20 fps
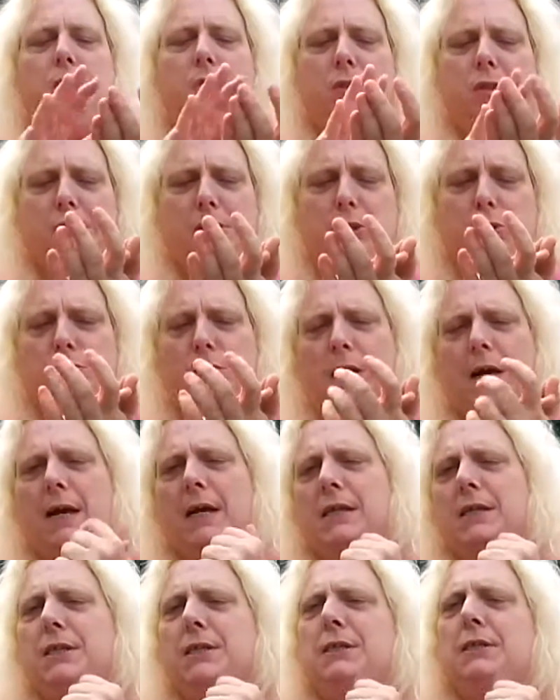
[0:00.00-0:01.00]
she
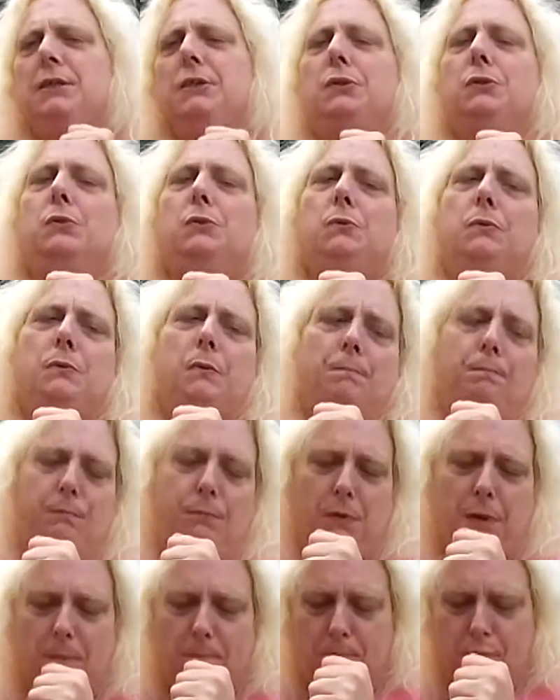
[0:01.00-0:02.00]
tried to
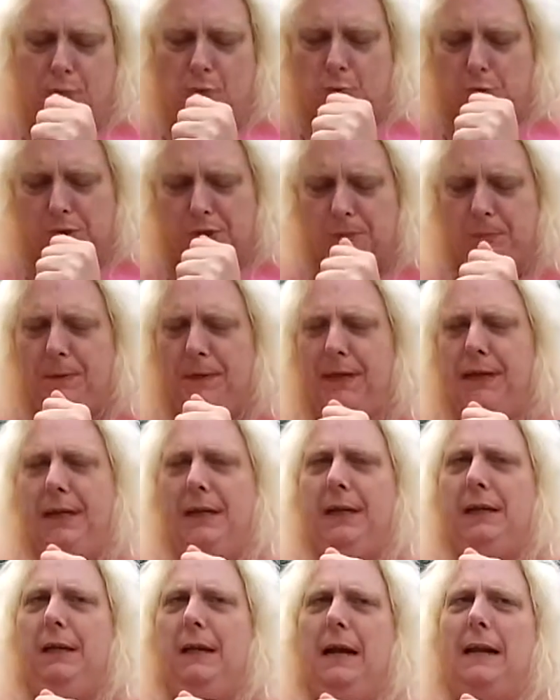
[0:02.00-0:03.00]
approach
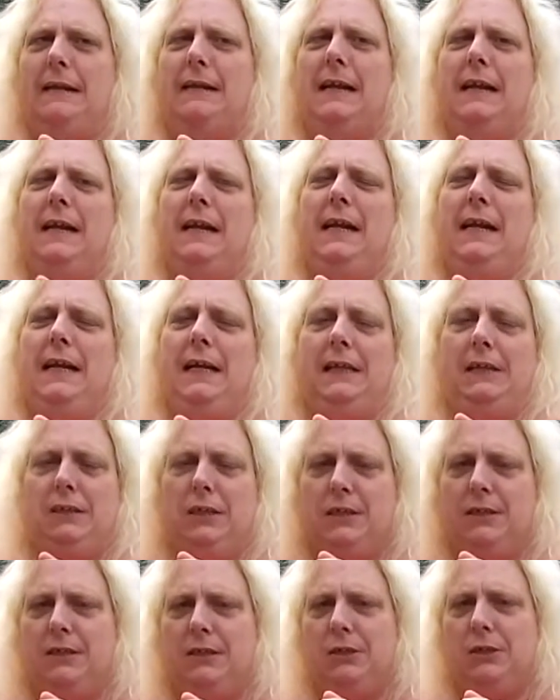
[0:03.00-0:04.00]
me at that
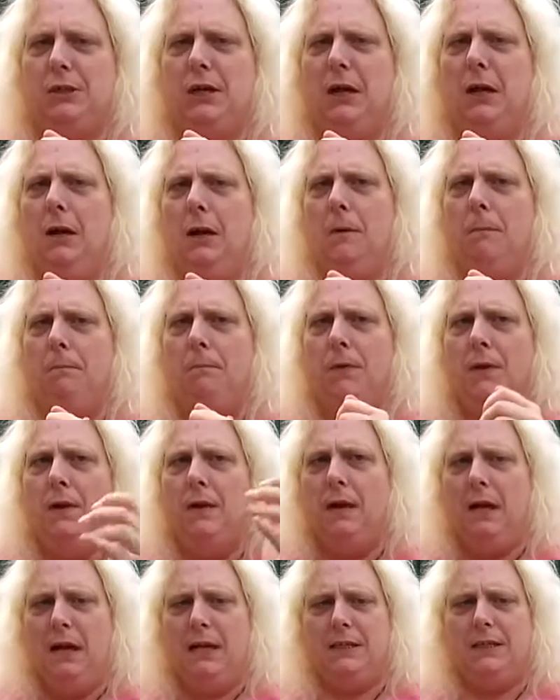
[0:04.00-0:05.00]
age as
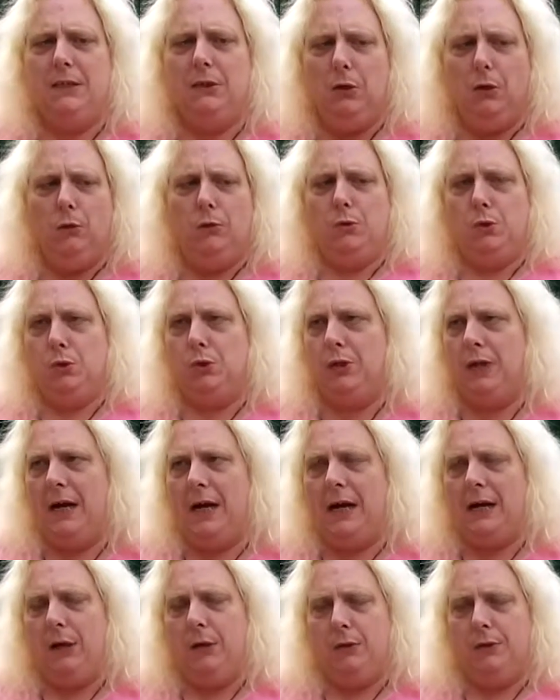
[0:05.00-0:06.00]
an older
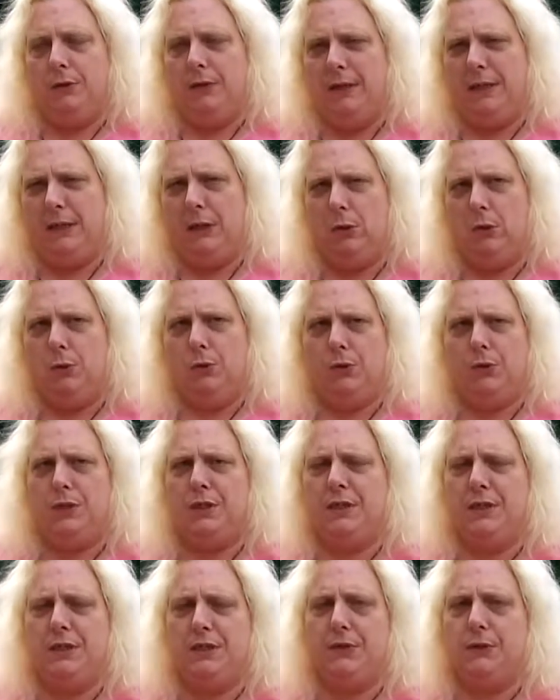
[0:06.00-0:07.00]
child, like an older
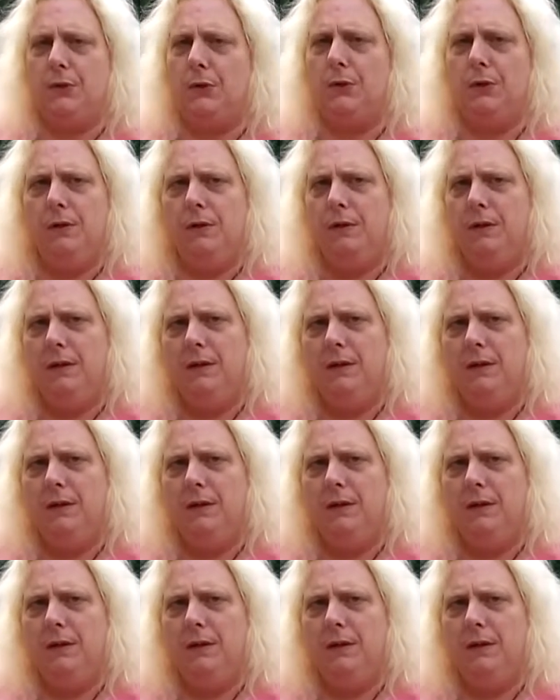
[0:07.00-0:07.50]
sister.